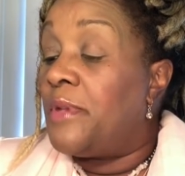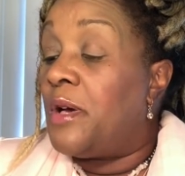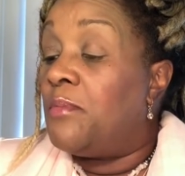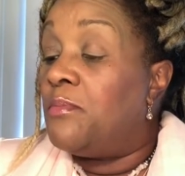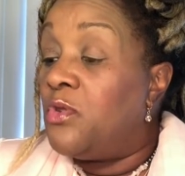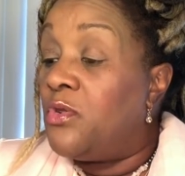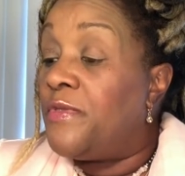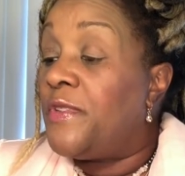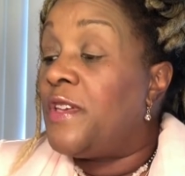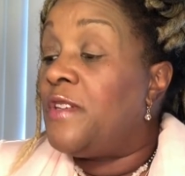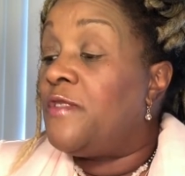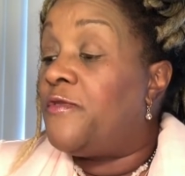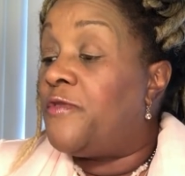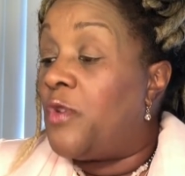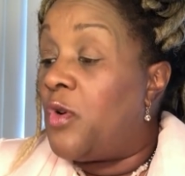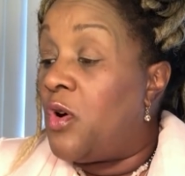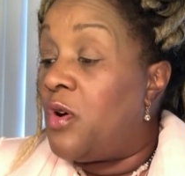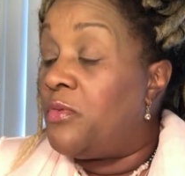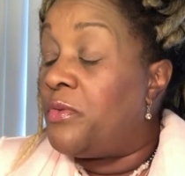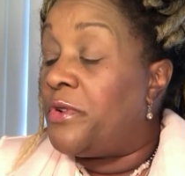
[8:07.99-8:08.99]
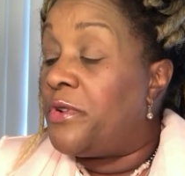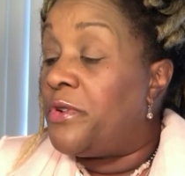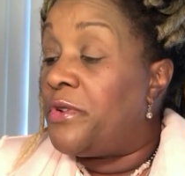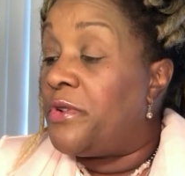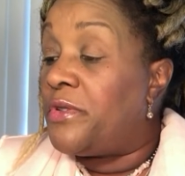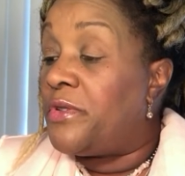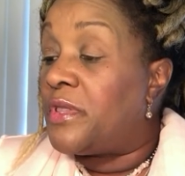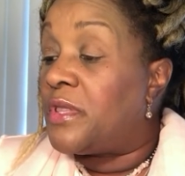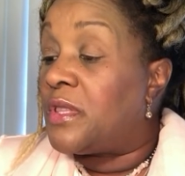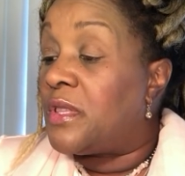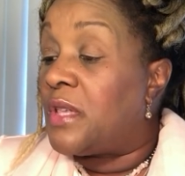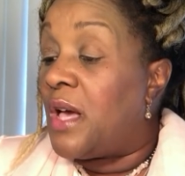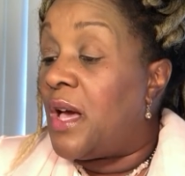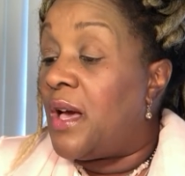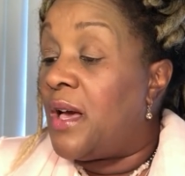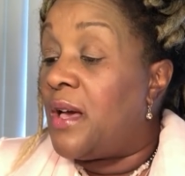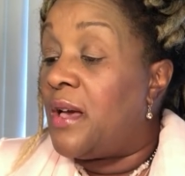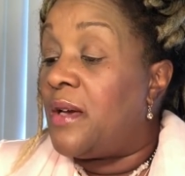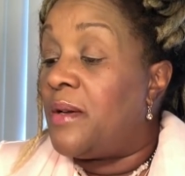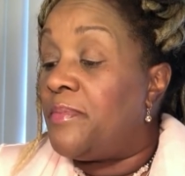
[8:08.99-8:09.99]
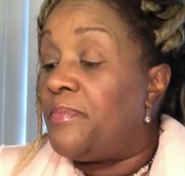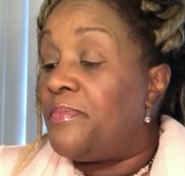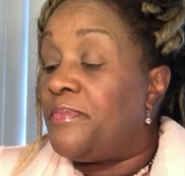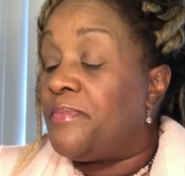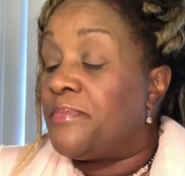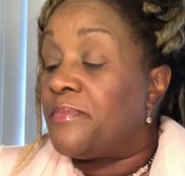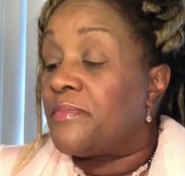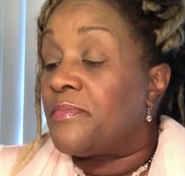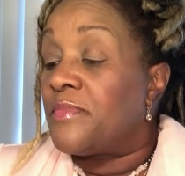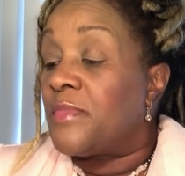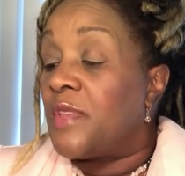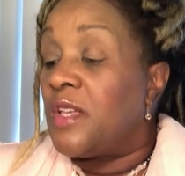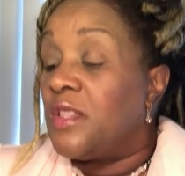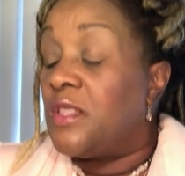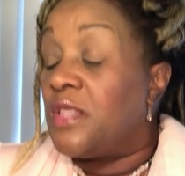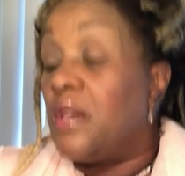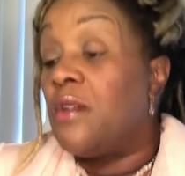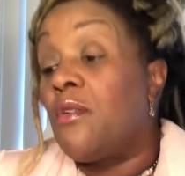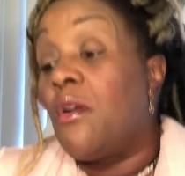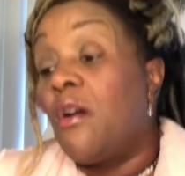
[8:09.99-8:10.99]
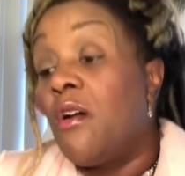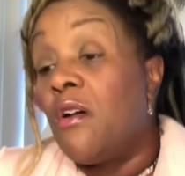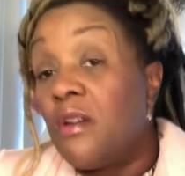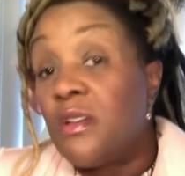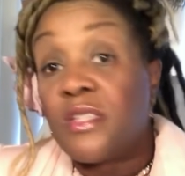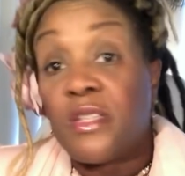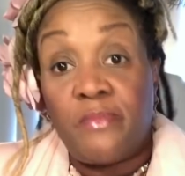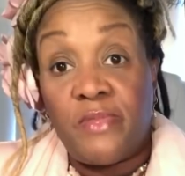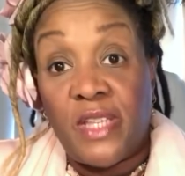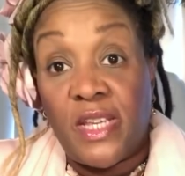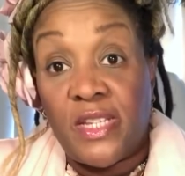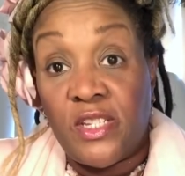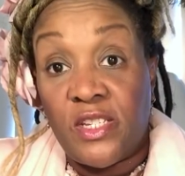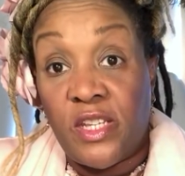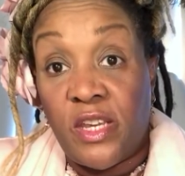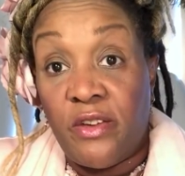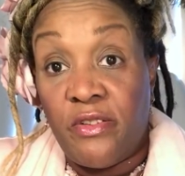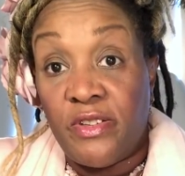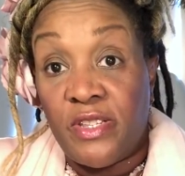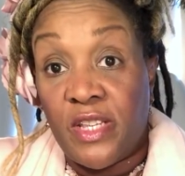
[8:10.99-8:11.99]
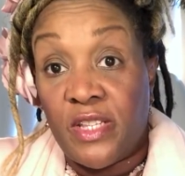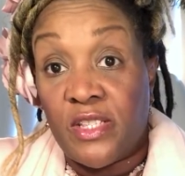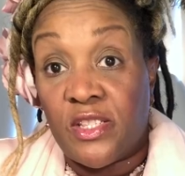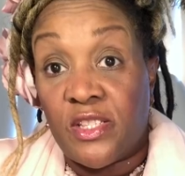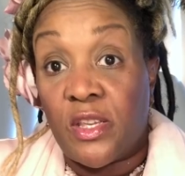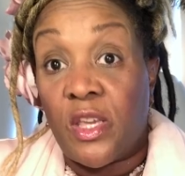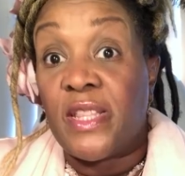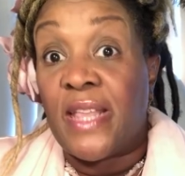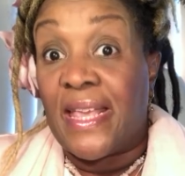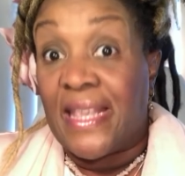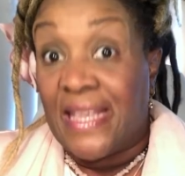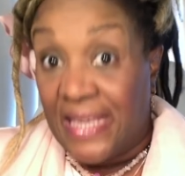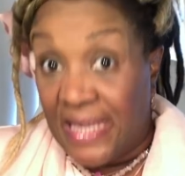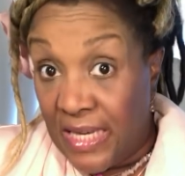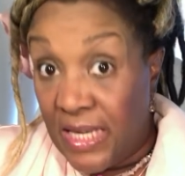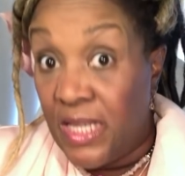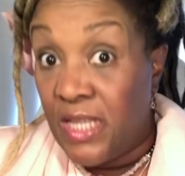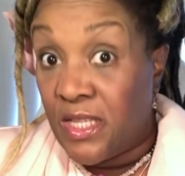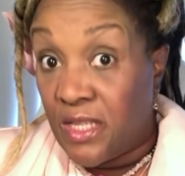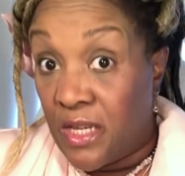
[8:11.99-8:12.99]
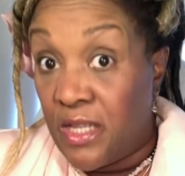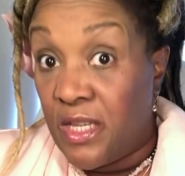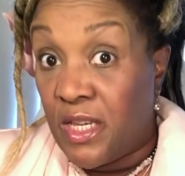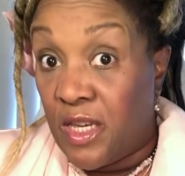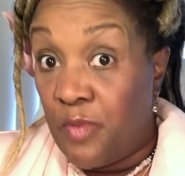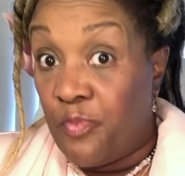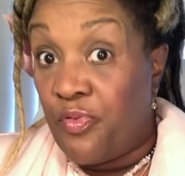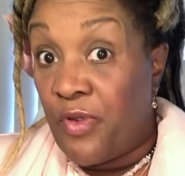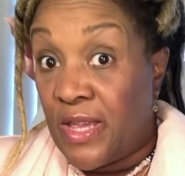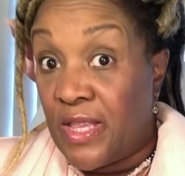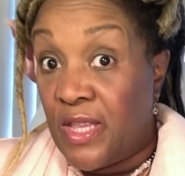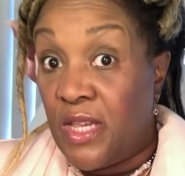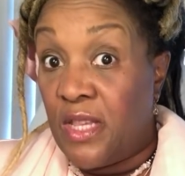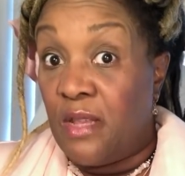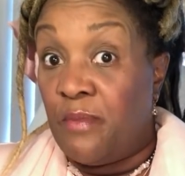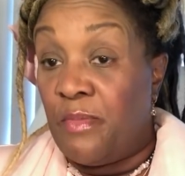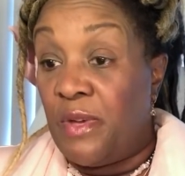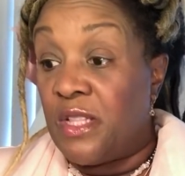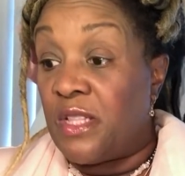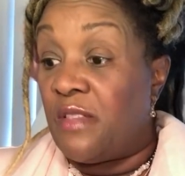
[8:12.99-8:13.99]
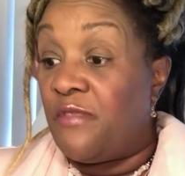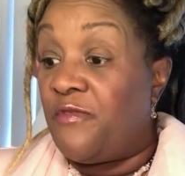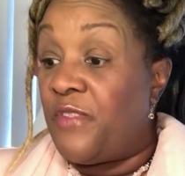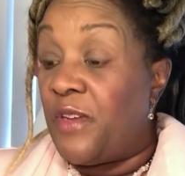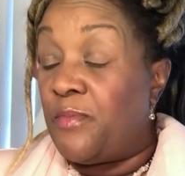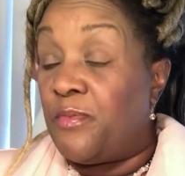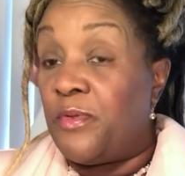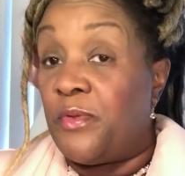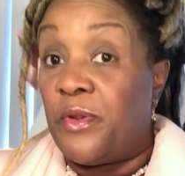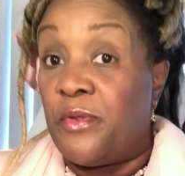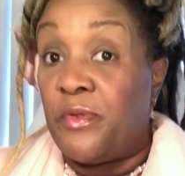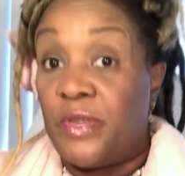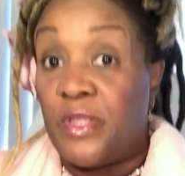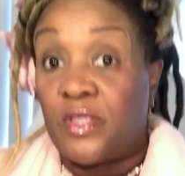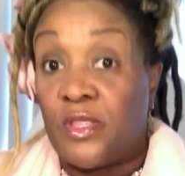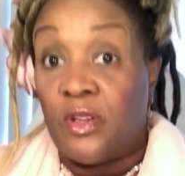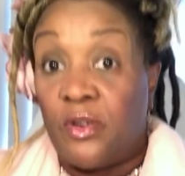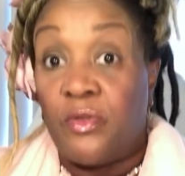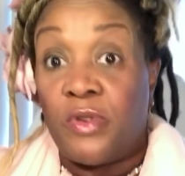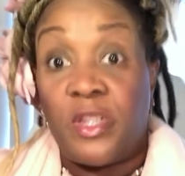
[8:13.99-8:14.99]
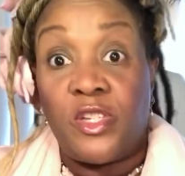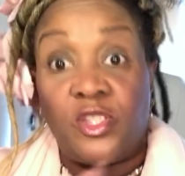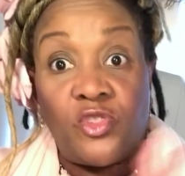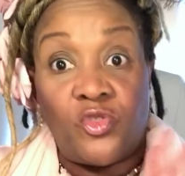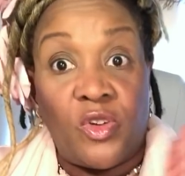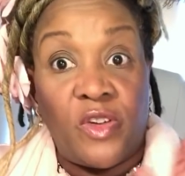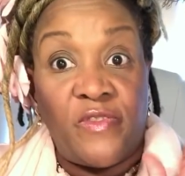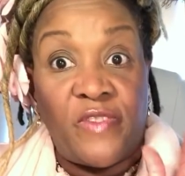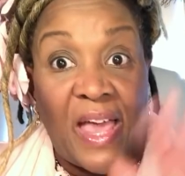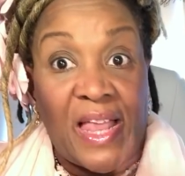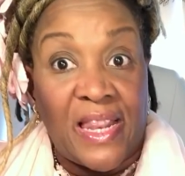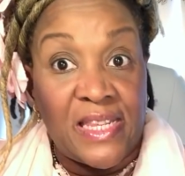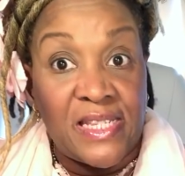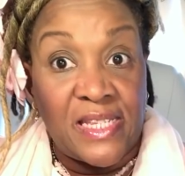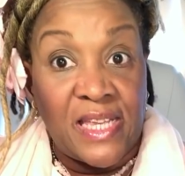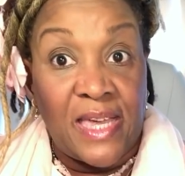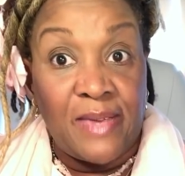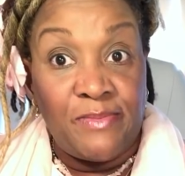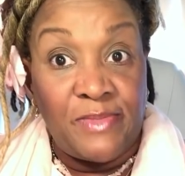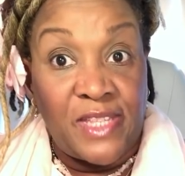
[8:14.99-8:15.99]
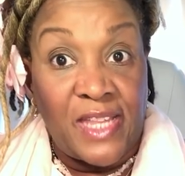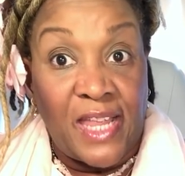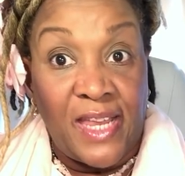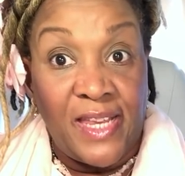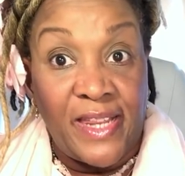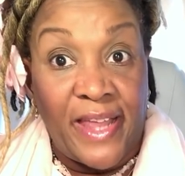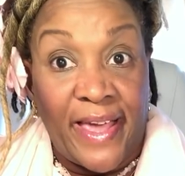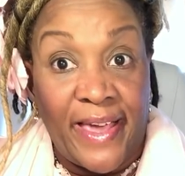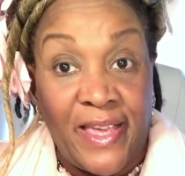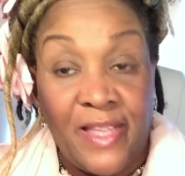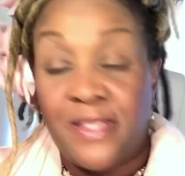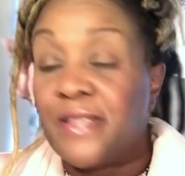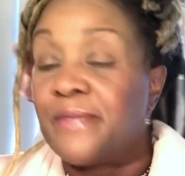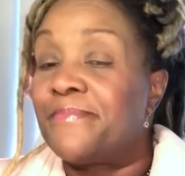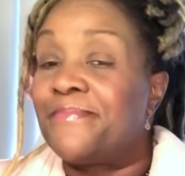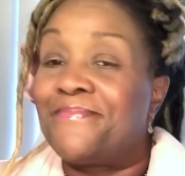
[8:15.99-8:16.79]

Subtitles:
Moving forward, there are some Sagittarius that is gonna get pregnant in the month of February, so enjoy Valentine's Day night.